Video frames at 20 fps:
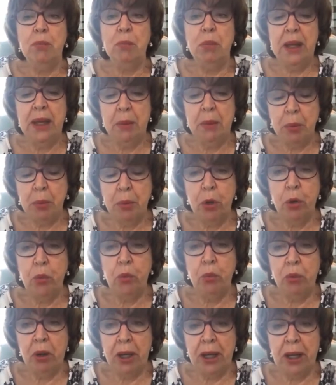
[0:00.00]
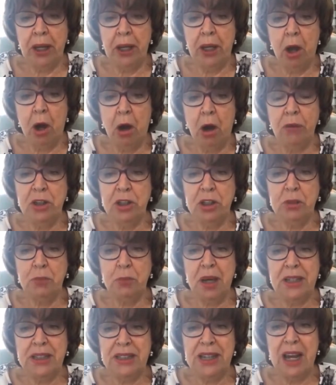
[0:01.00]
people who really are
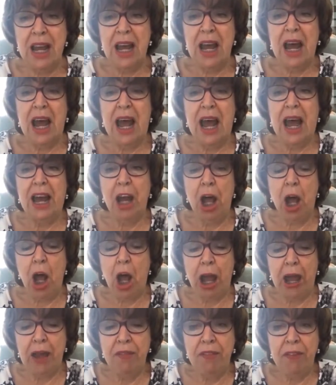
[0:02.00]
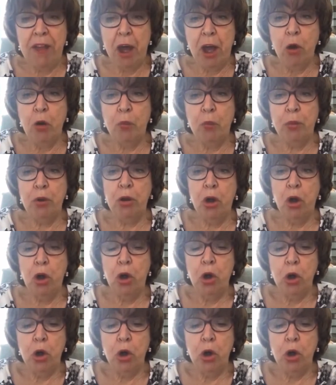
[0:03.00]
independent and in the open.